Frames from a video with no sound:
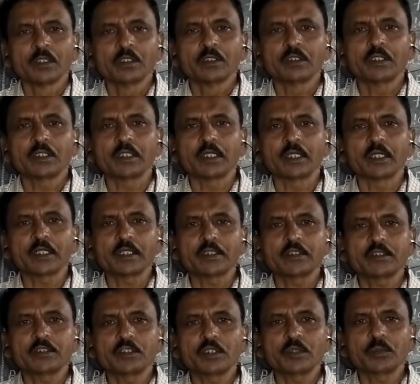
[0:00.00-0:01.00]
The
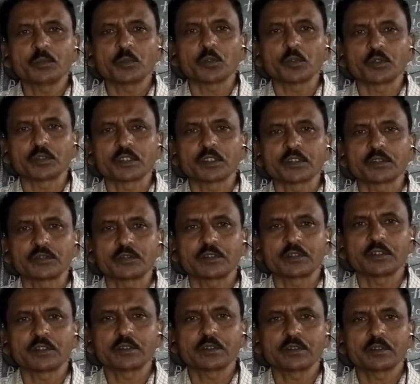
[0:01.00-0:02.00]
energy possessed
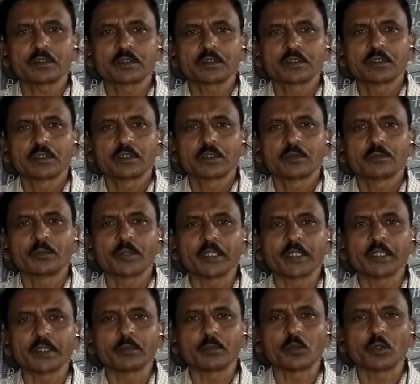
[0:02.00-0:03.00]
by
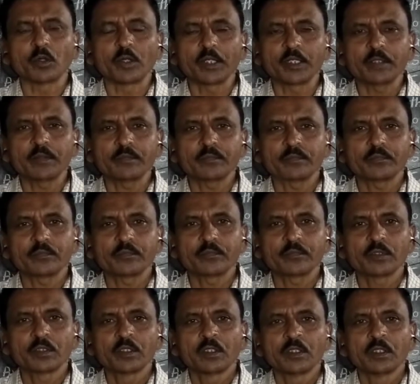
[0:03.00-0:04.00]
a body
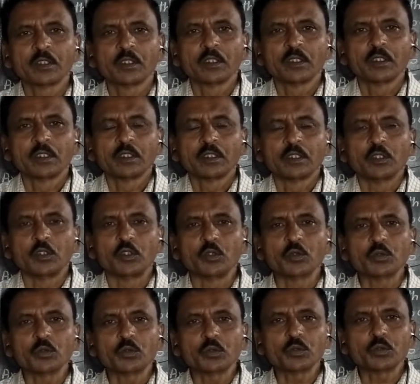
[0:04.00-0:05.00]

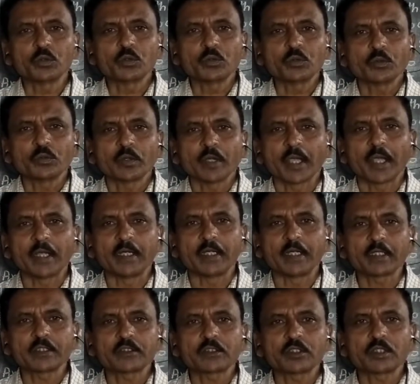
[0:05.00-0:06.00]
due to an
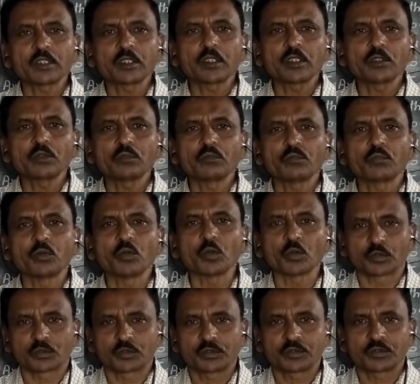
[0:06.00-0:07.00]
external
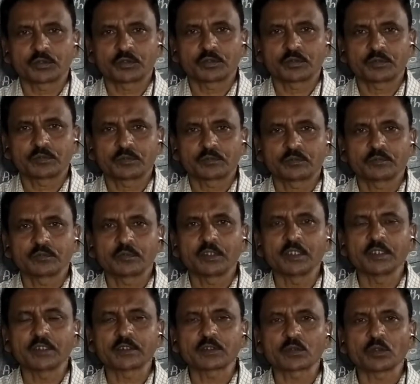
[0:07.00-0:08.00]
force
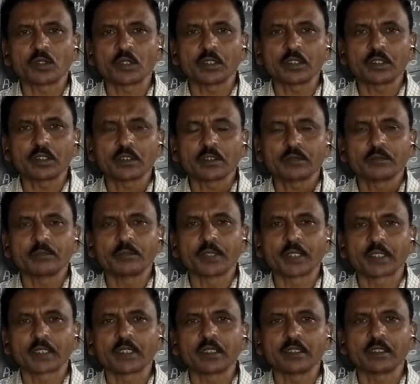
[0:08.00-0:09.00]
is called
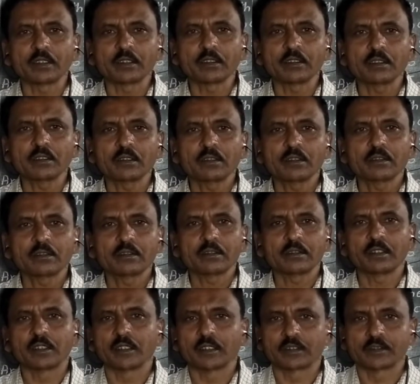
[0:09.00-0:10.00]
mechanical
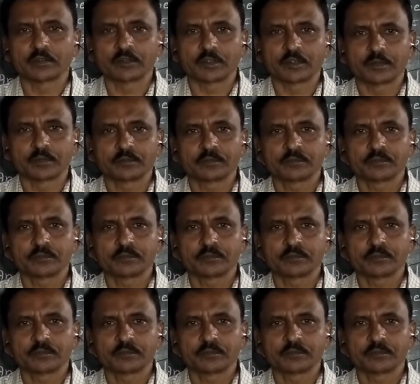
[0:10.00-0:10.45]
energy.